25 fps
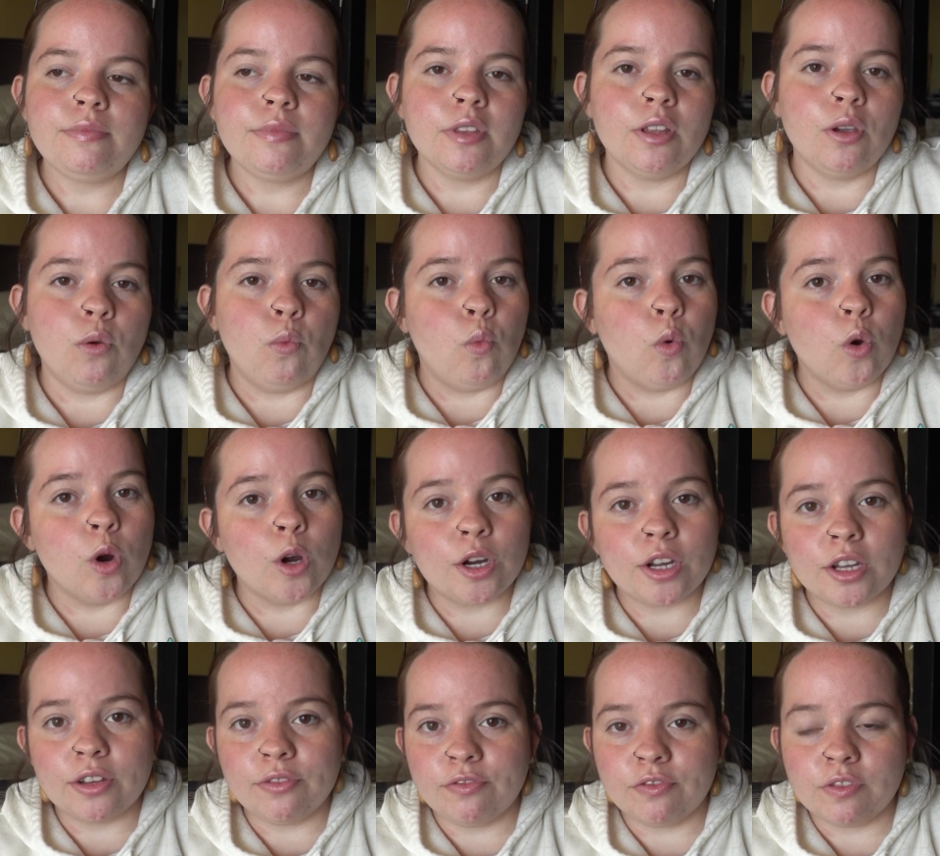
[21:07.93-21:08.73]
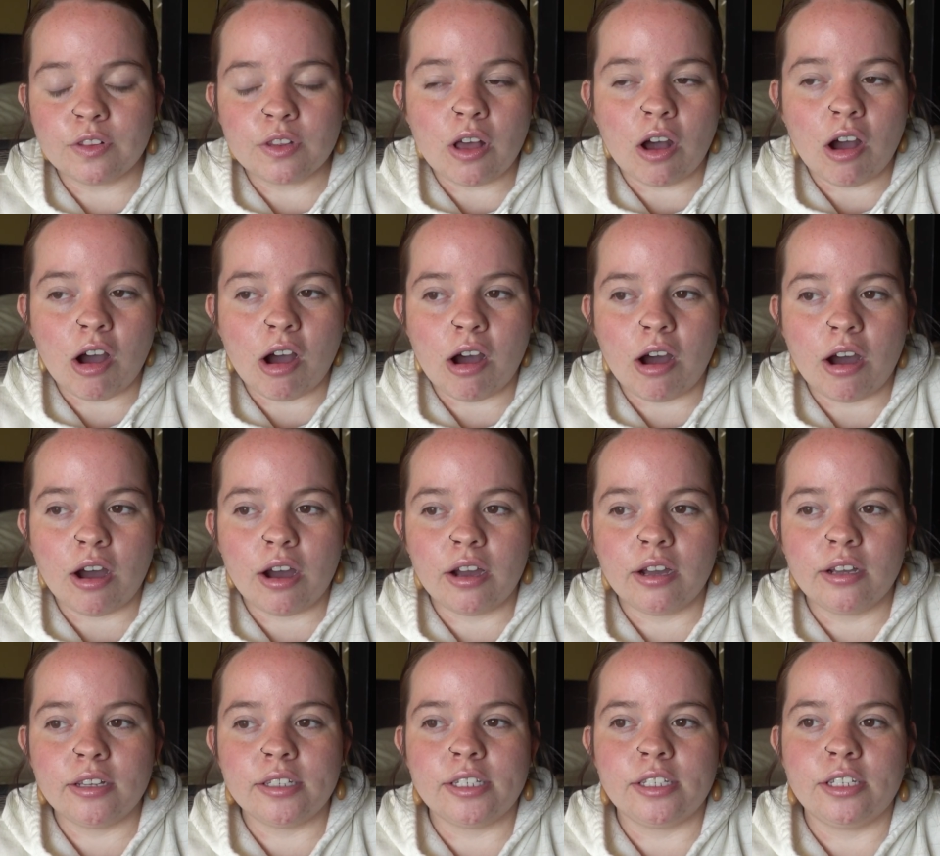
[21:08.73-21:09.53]
work
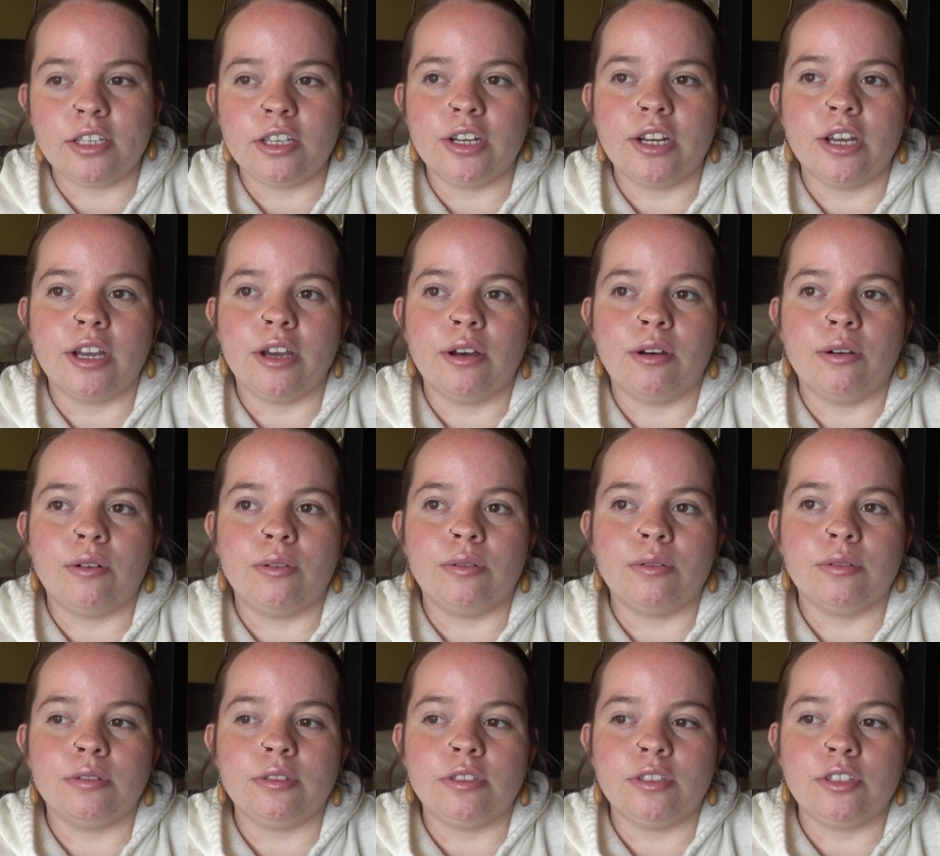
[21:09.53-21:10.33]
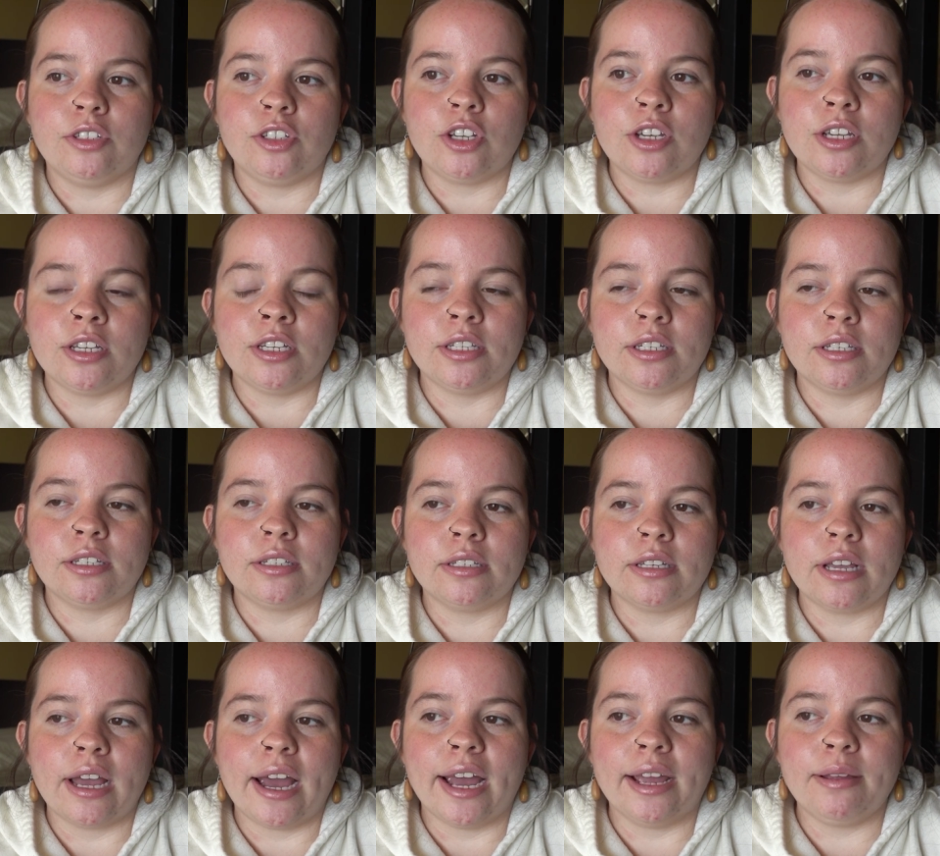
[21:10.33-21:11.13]
vlogs, you know,
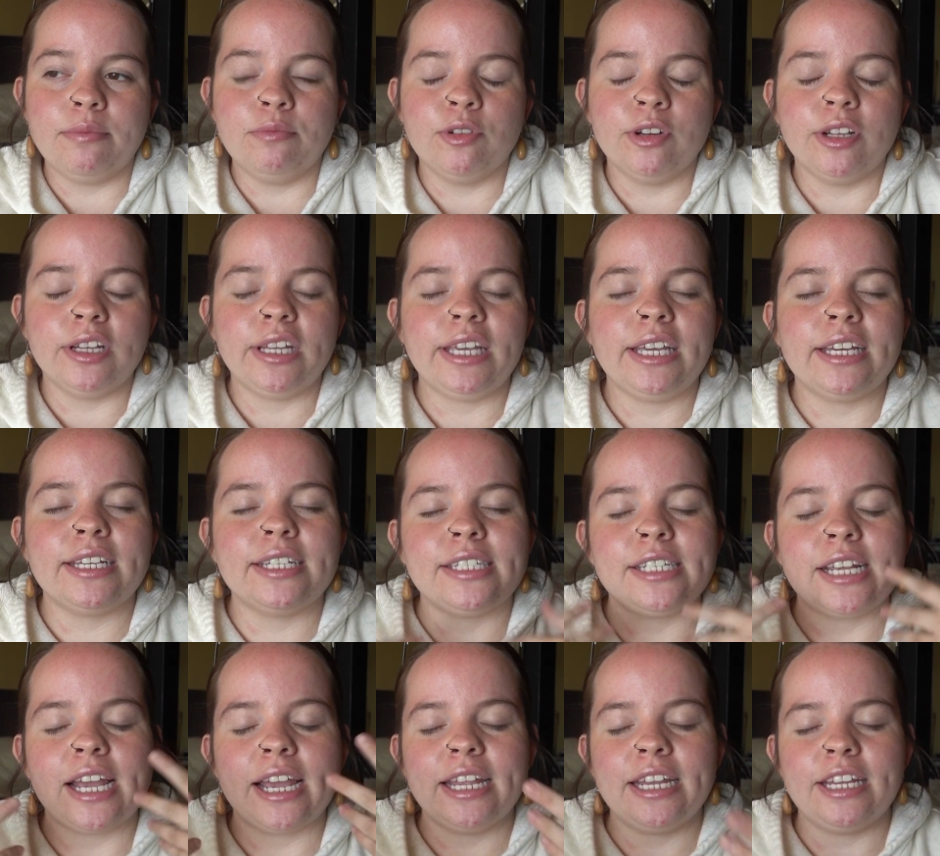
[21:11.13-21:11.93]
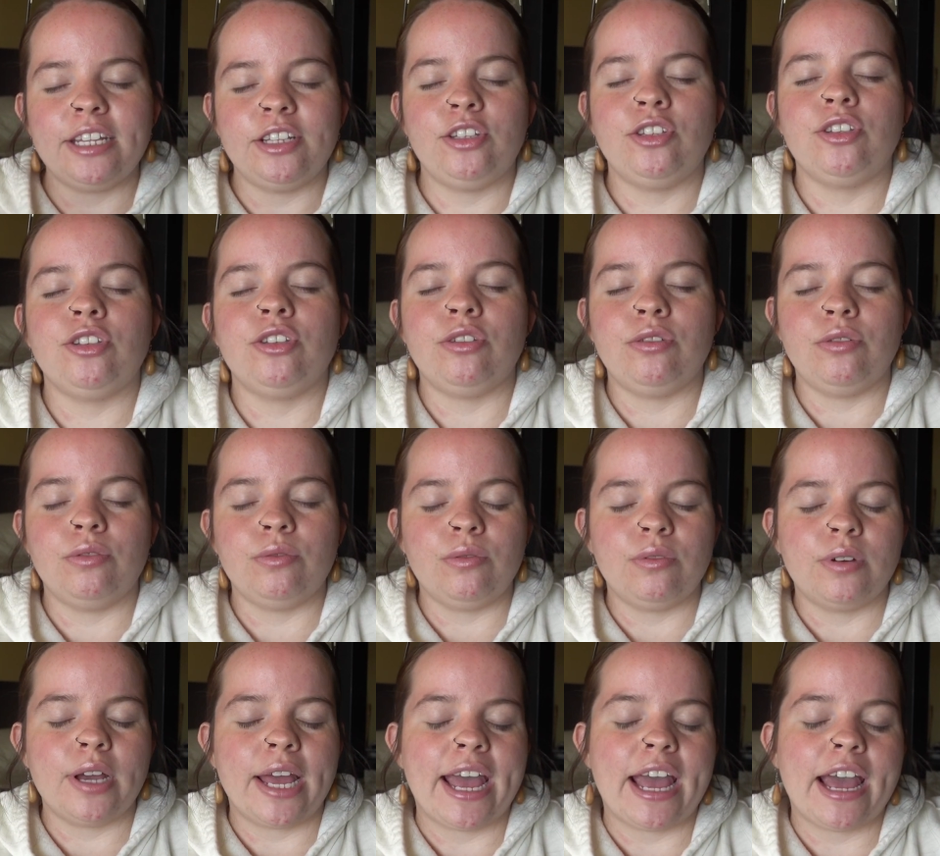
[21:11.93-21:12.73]
just I'm really excited
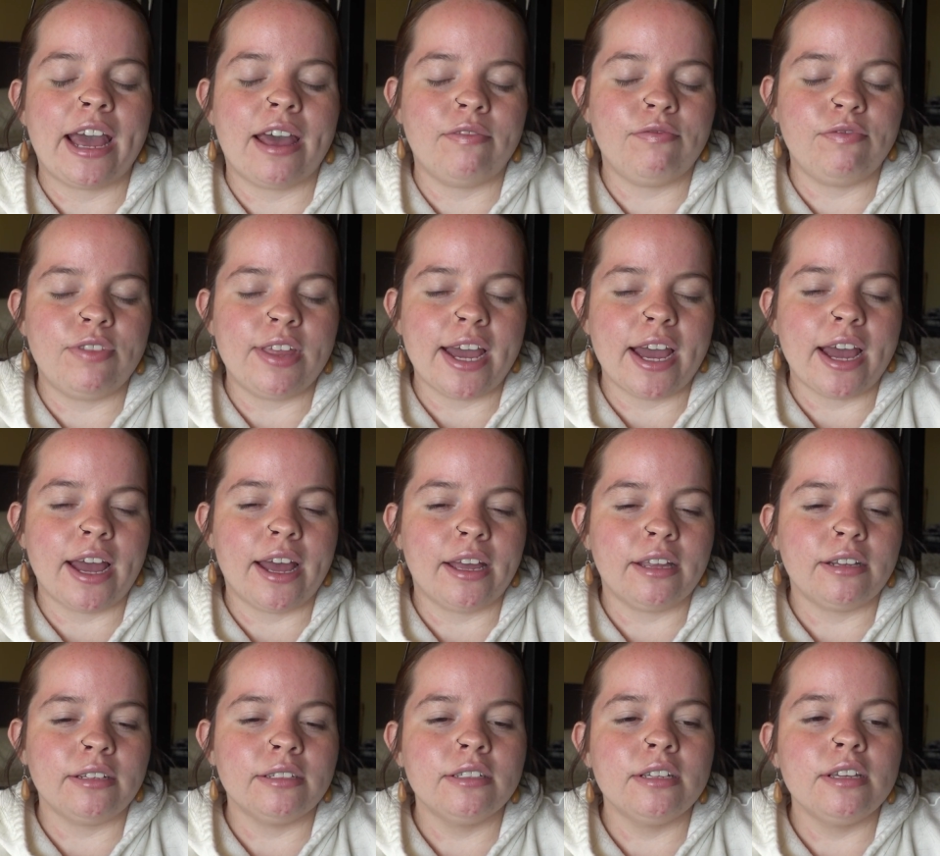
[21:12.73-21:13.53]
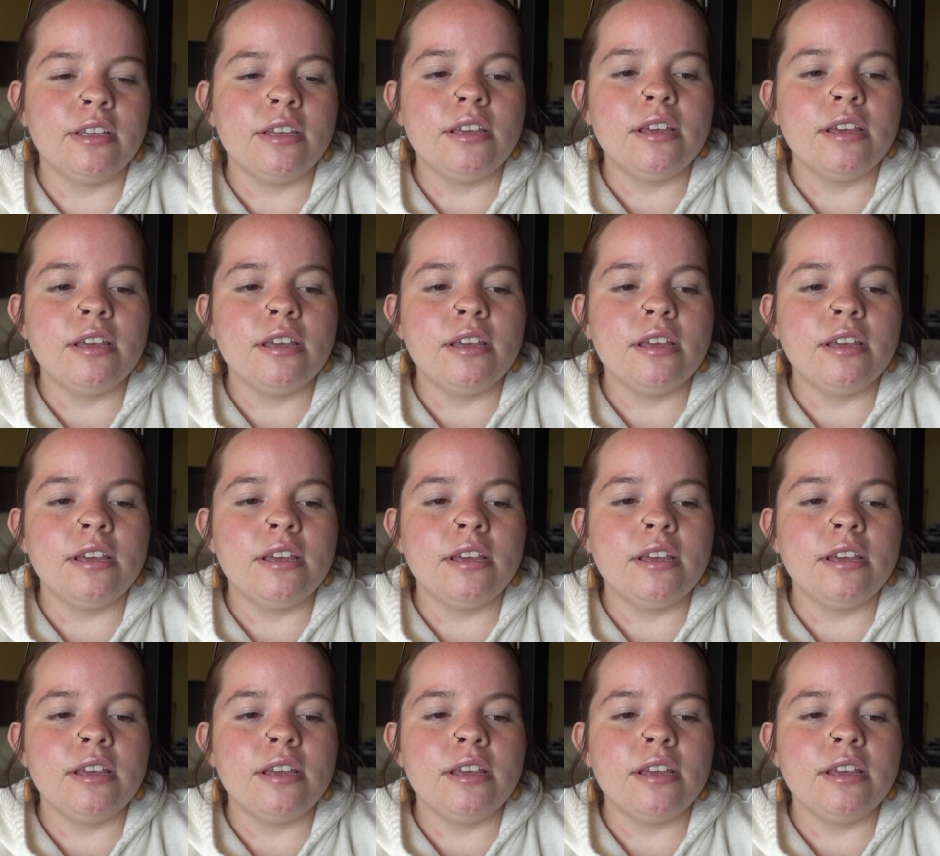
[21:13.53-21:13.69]
to have that